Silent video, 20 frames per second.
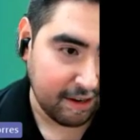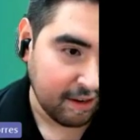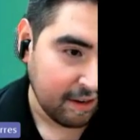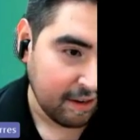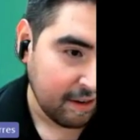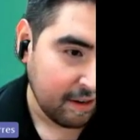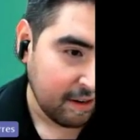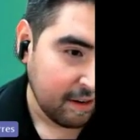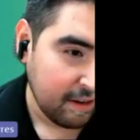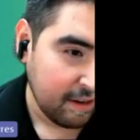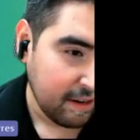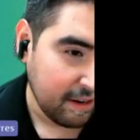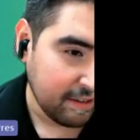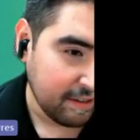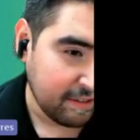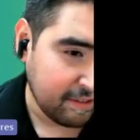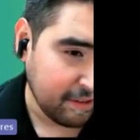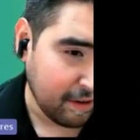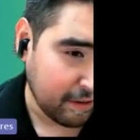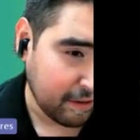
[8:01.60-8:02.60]
set,
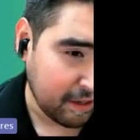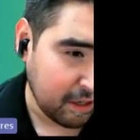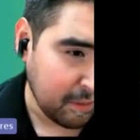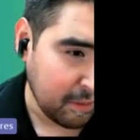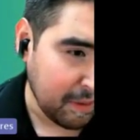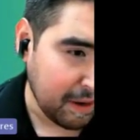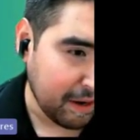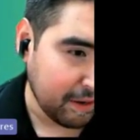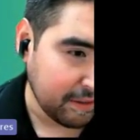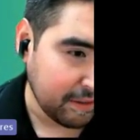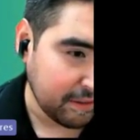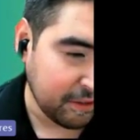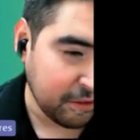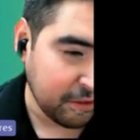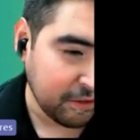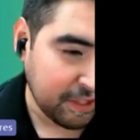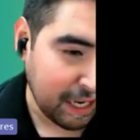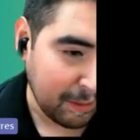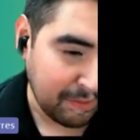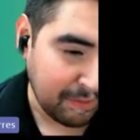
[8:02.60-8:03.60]
it's talking about
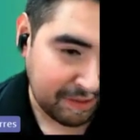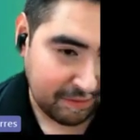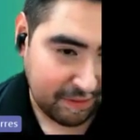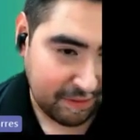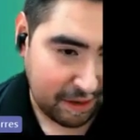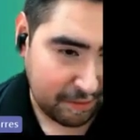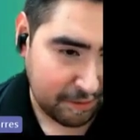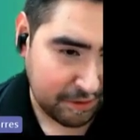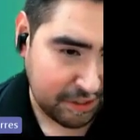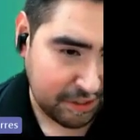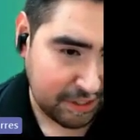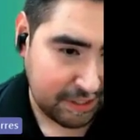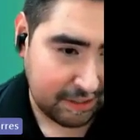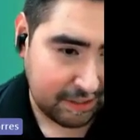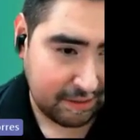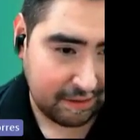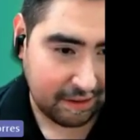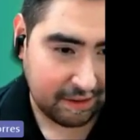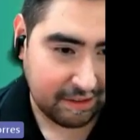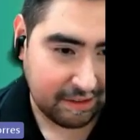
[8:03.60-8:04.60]
2 types of energy.